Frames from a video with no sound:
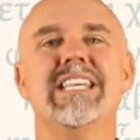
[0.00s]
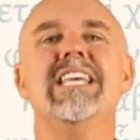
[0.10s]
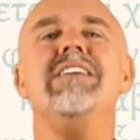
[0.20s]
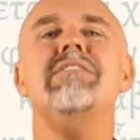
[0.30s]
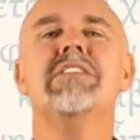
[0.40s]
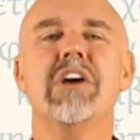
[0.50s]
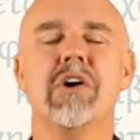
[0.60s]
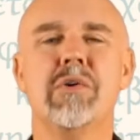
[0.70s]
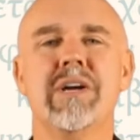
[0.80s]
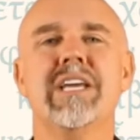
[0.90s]
even
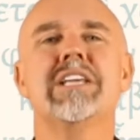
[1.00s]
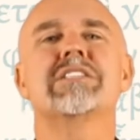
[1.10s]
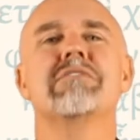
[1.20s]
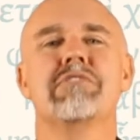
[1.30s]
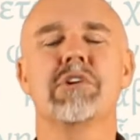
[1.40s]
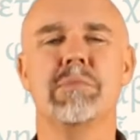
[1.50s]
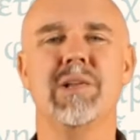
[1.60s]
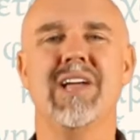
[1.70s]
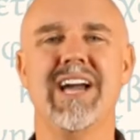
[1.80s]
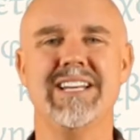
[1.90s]
though it's a
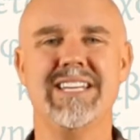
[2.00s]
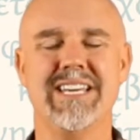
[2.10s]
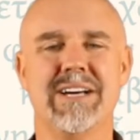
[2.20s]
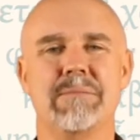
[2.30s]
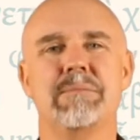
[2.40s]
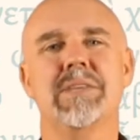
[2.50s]
verbal idea.